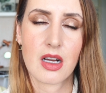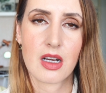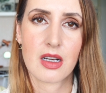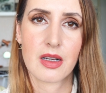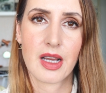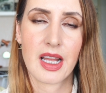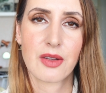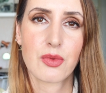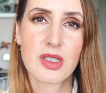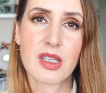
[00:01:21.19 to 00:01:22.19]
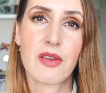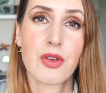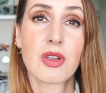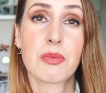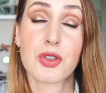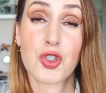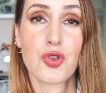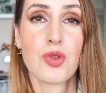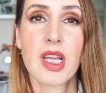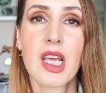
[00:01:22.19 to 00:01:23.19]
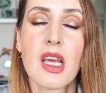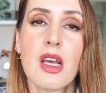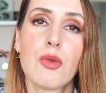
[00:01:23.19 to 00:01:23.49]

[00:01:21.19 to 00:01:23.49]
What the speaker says: and it was heavy on the patchouli,